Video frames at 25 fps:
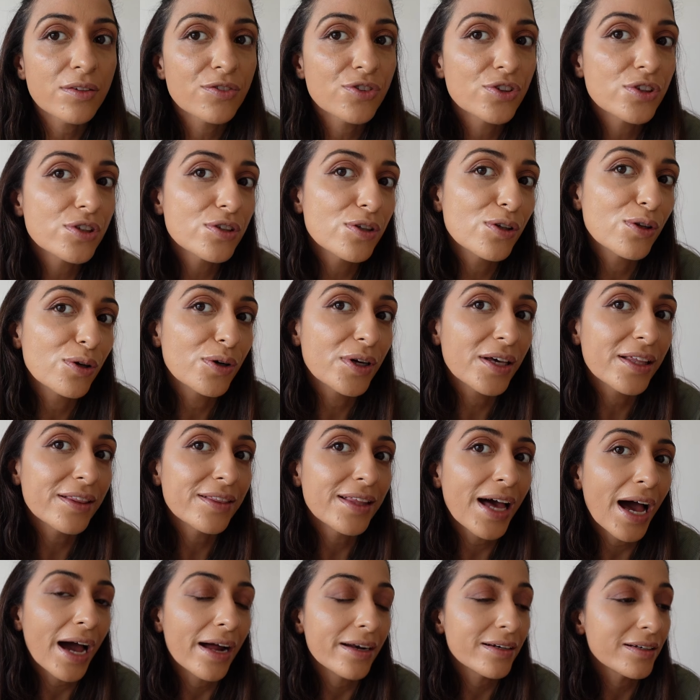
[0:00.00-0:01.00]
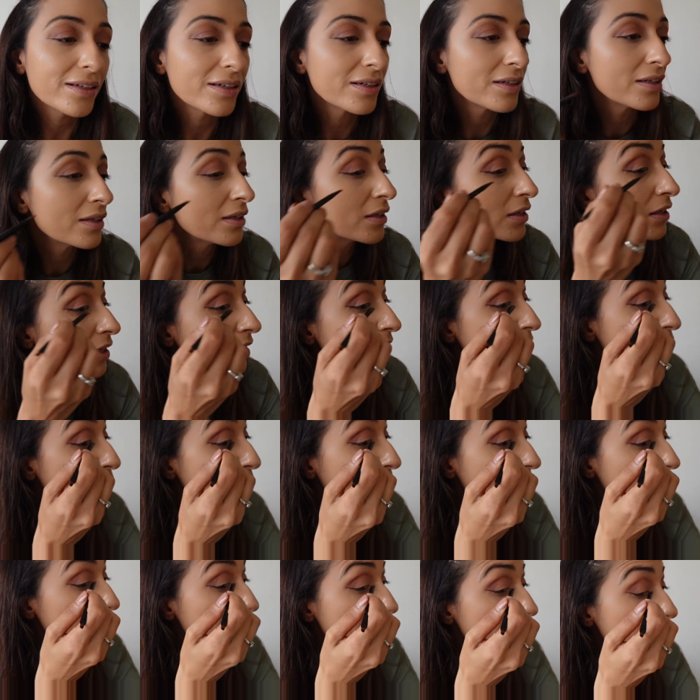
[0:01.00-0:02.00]
Just look at that.
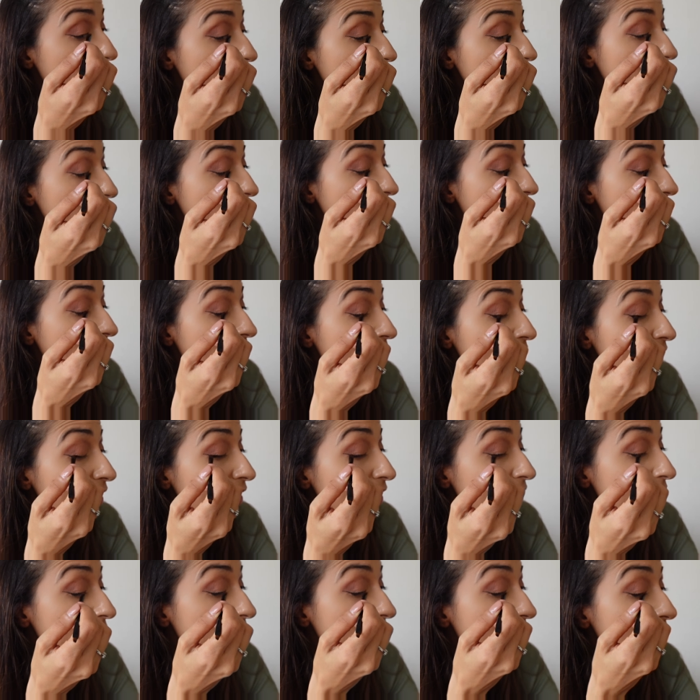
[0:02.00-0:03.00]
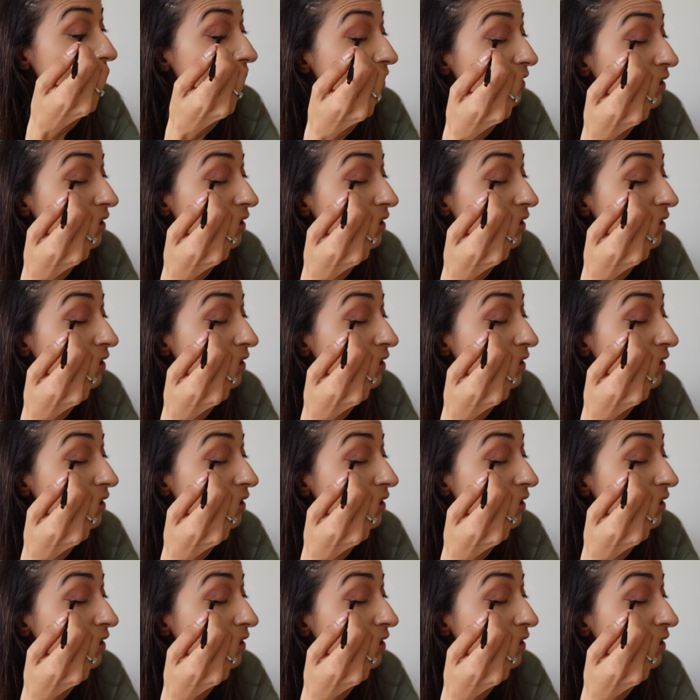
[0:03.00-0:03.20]
I really like it.